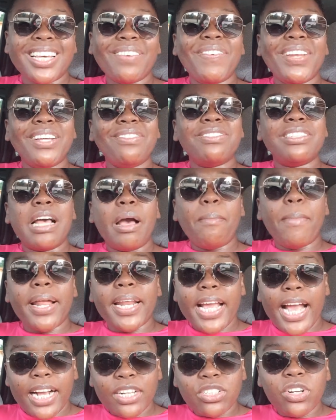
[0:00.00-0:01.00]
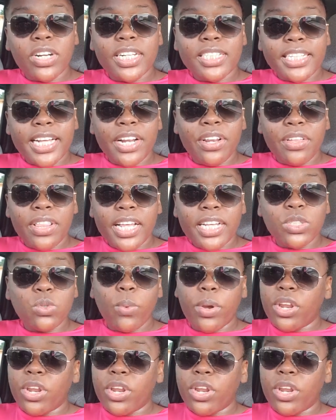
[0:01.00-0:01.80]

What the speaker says: Even if somebody actually tell you this,